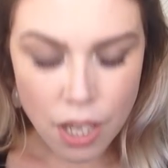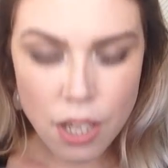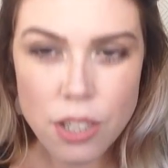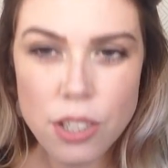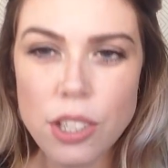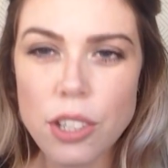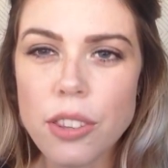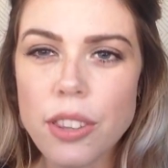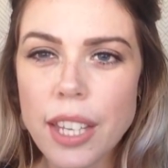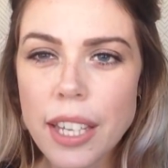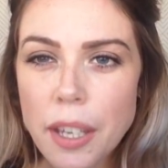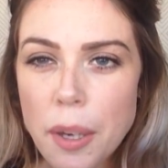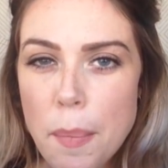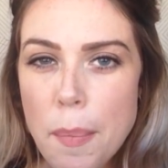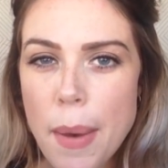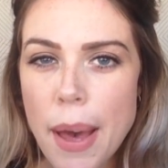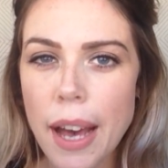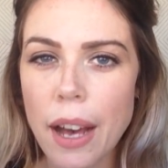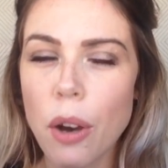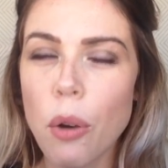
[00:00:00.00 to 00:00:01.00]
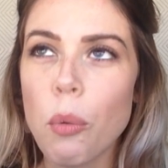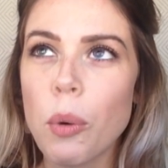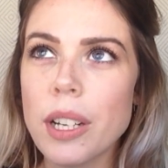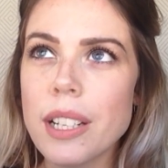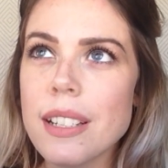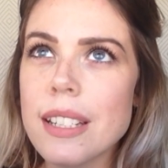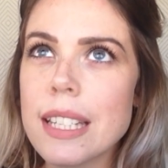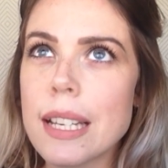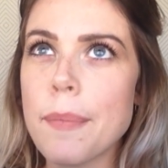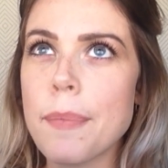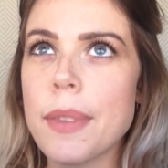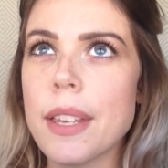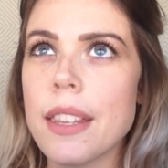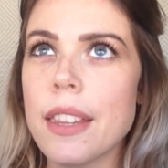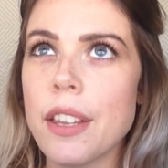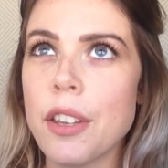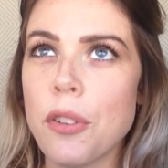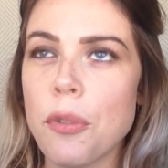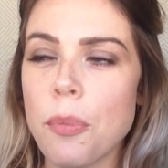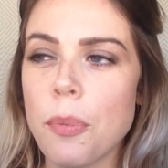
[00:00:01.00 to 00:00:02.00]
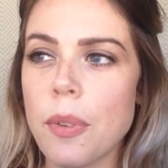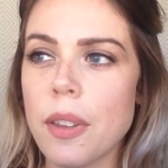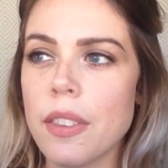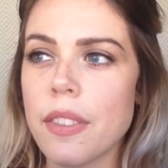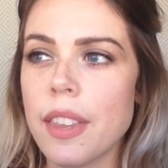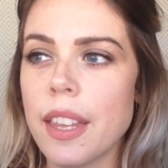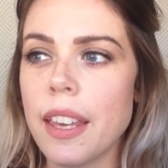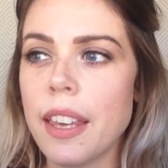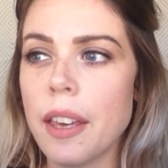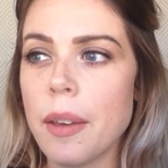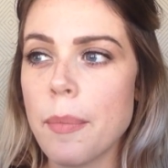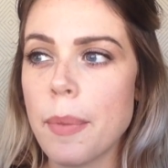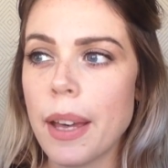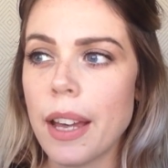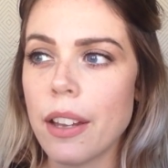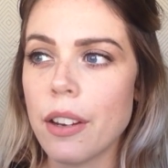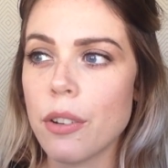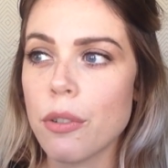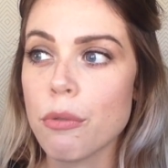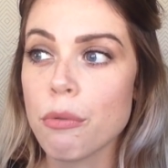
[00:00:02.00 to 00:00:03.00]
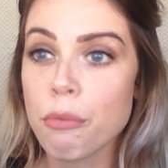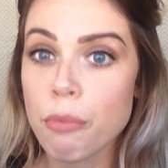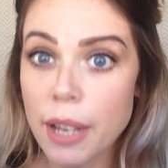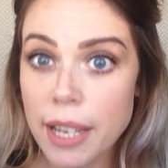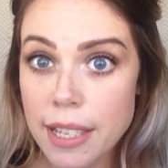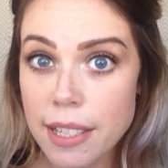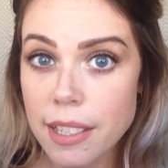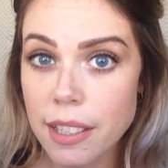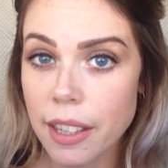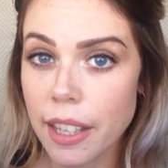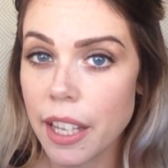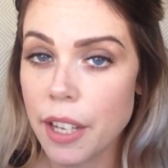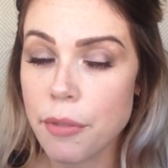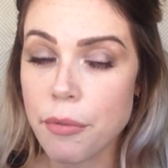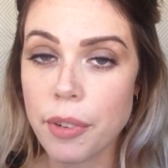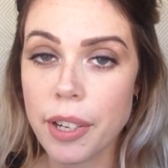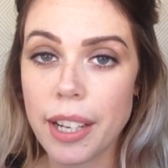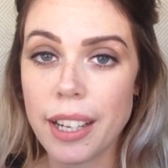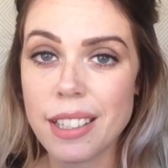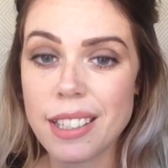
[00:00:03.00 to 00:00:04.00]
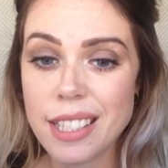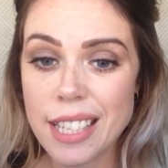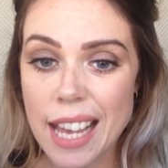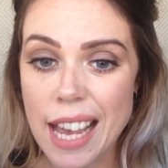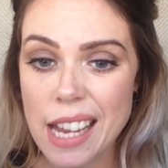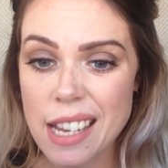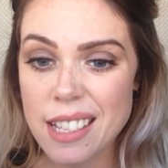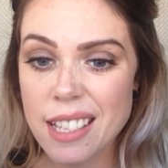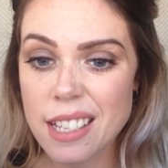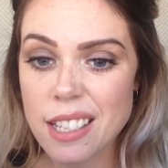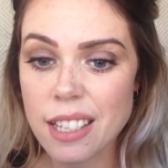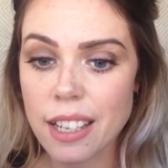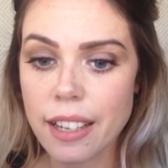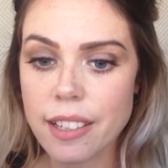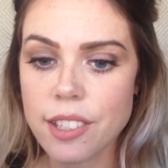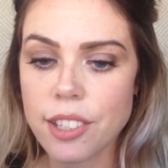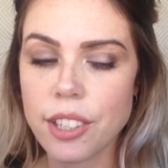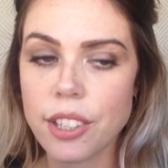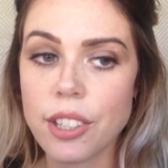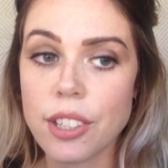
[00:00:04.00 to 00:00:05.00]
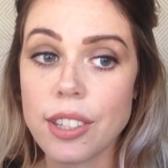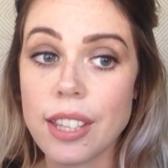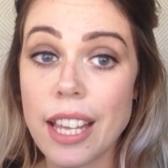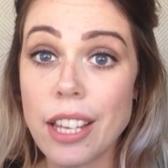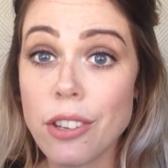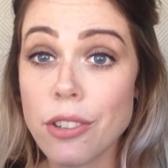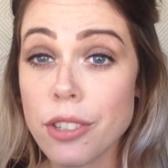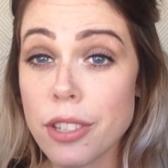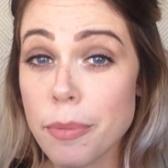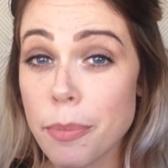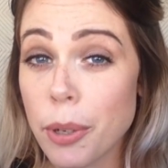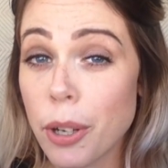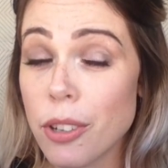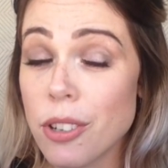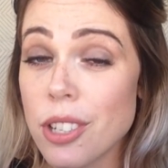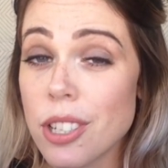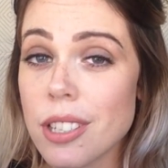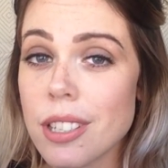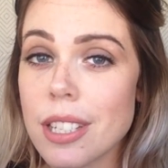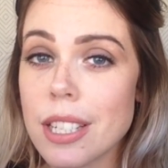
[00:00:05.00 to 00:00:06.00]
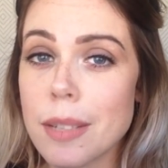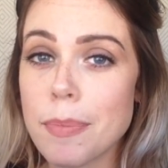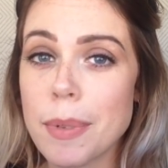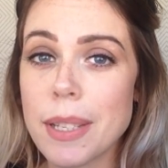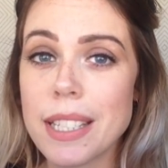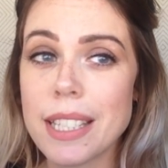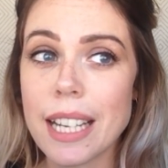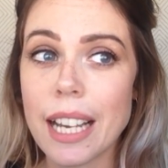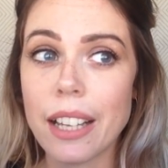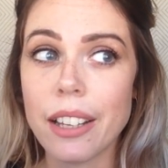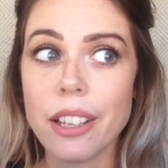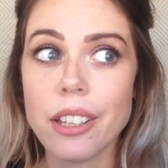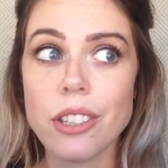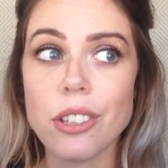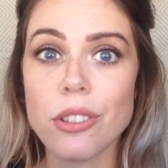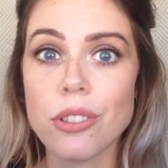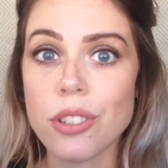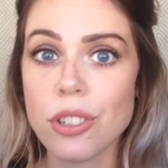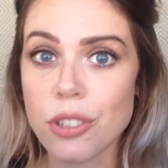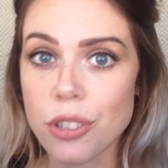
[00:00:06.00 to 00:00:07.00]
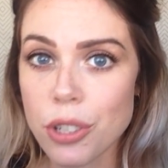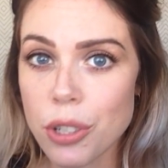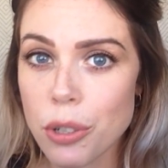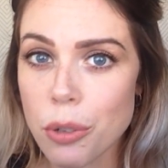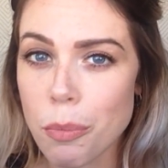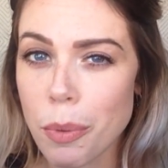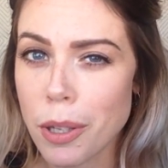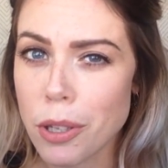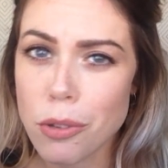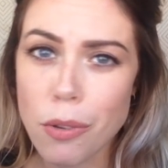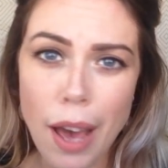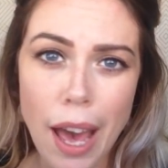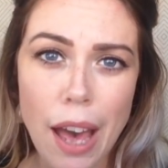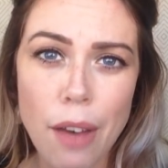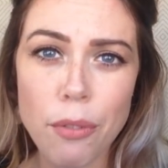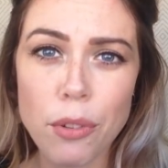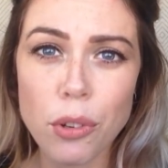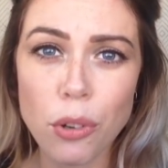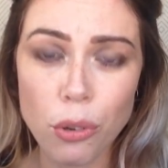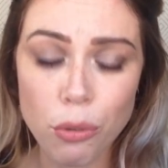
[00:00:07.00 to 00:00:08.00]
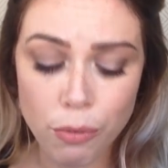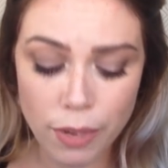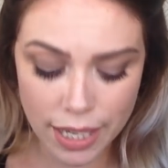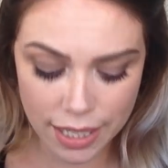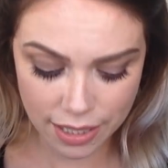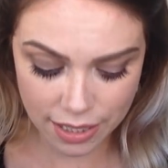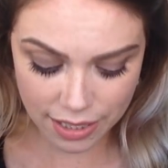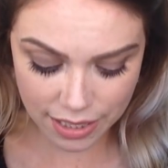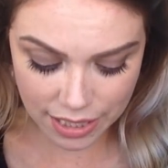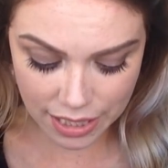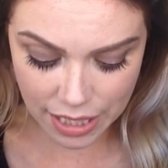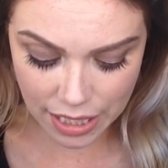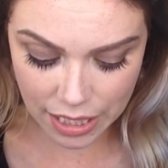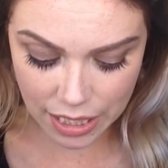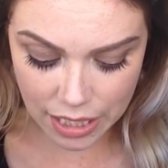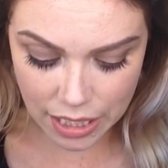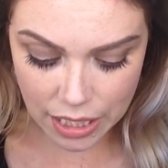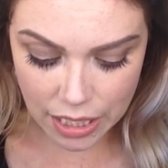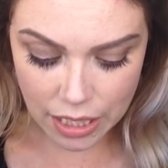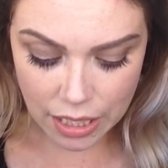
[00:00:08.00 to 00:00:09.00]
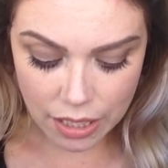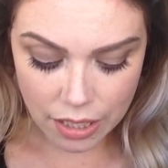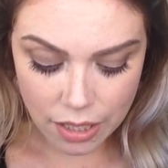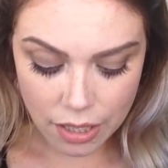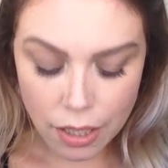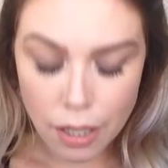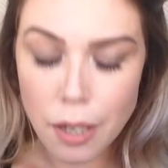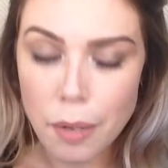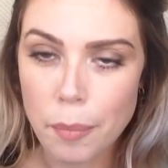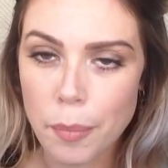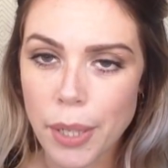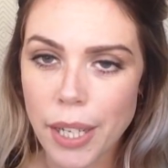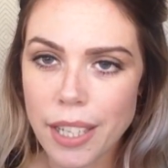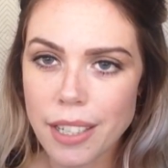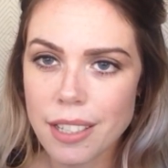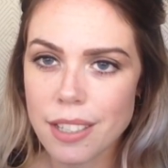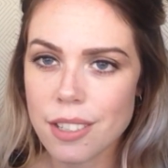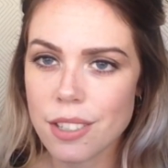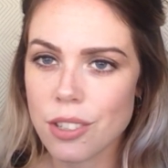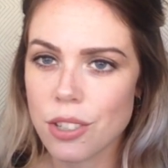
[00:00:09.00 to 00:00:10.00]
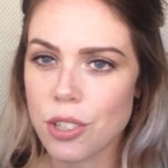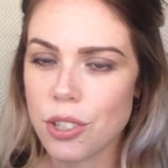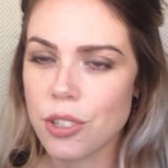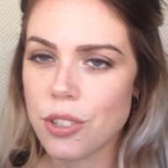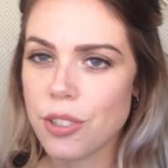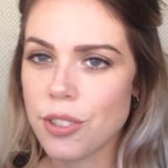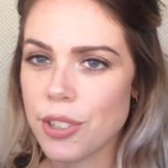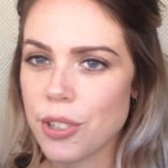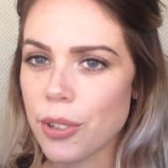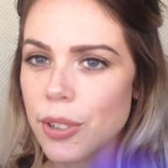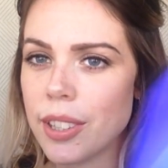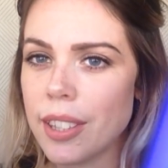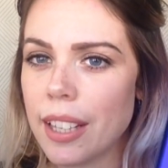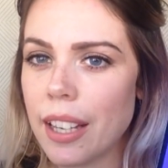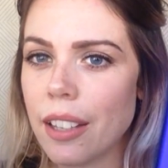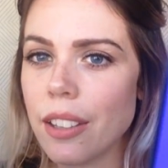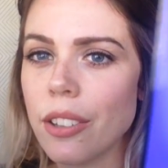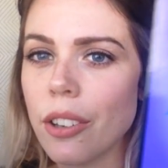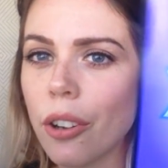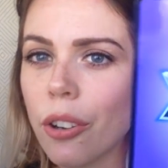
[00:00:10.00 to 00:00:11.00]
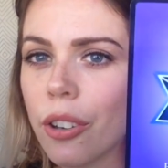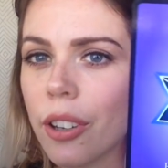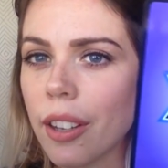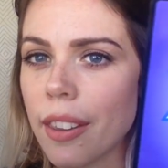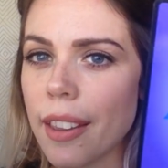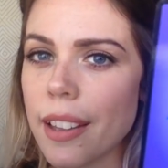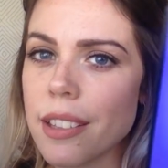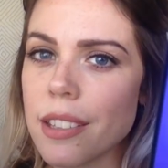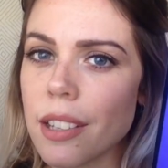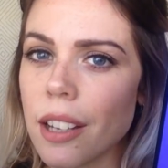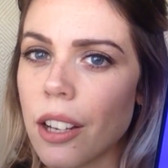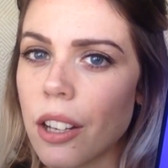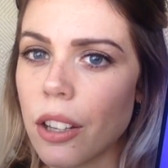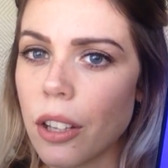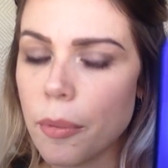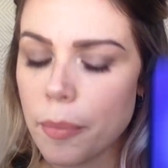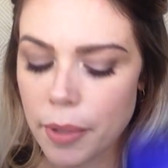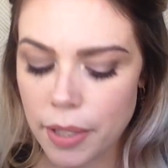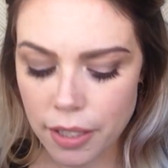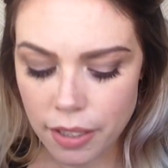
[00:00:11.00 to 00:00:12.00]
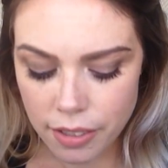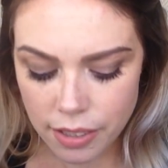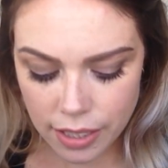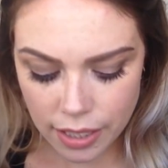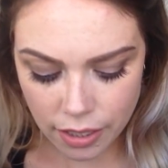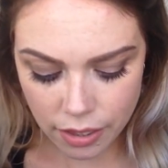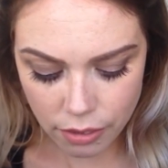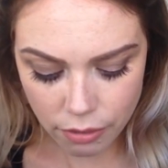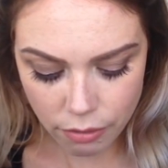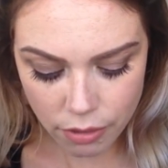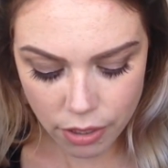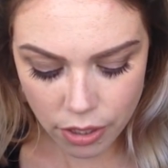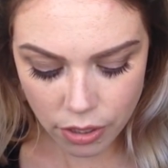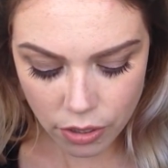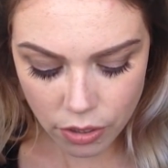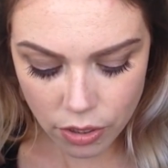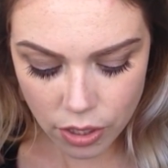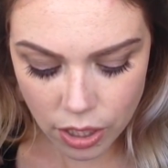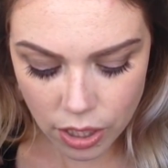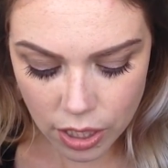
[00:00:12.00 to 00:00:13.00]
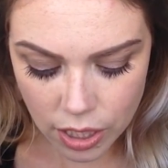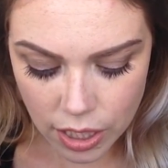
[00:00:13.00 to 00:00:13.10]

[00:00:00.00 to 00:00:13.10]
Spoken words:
So think about what is something that you've been thinking about recently in regards to exercise that your subconscious has been telling you to do, but you haven't already done. Mine is join that yoga that's a kilometer down the road.